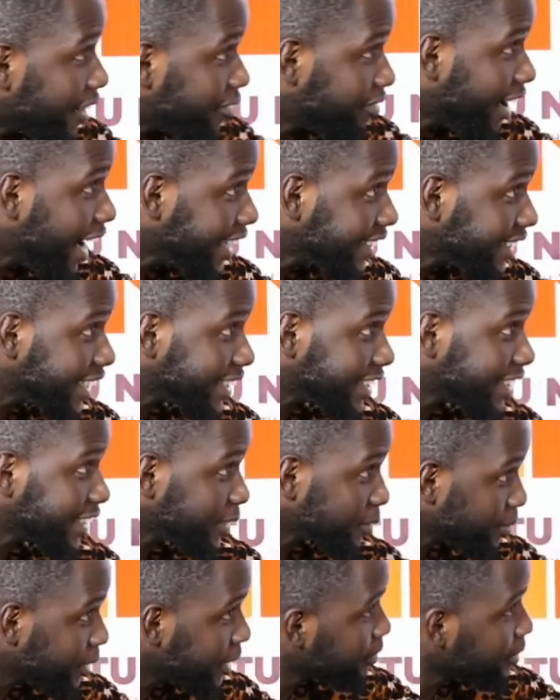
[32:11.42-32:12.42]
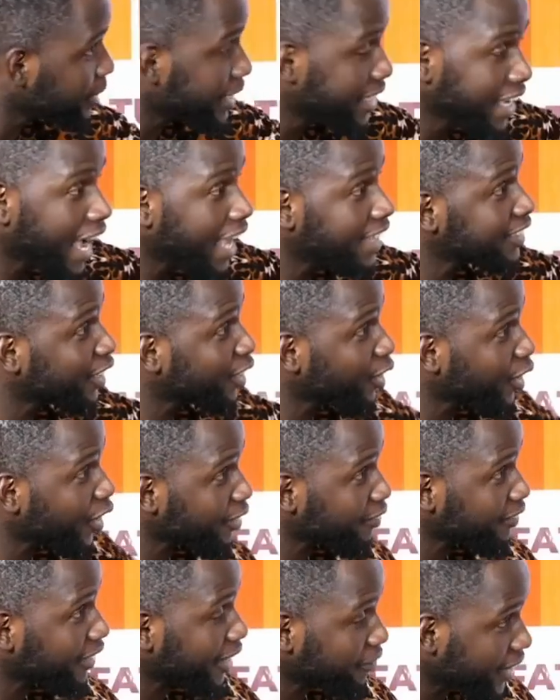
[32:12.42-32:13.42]
advisors. He has a
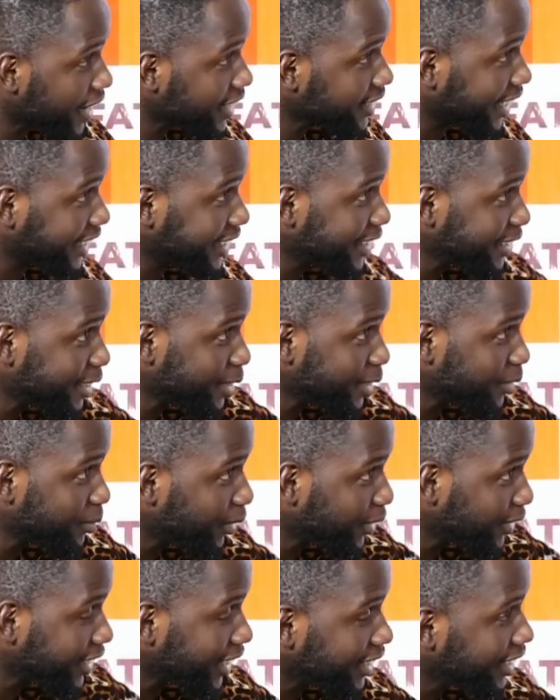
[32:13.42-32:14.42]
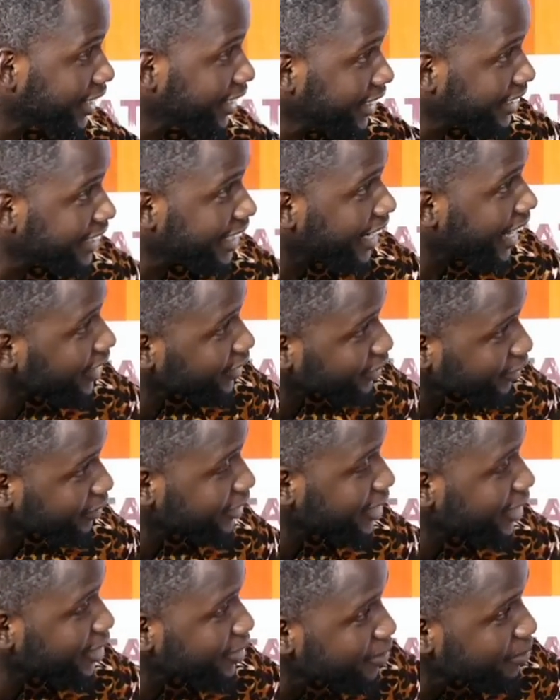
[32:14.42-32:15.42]
lot of advisors at his disposal, the likes of
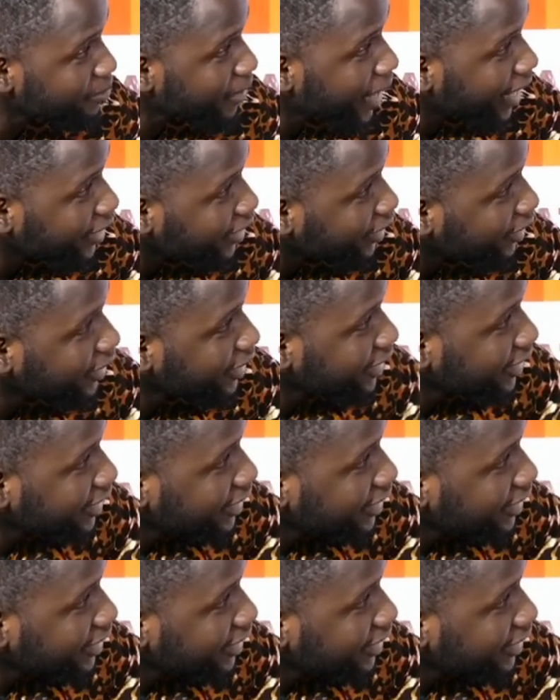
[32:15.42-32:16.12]
Saihou Mballow.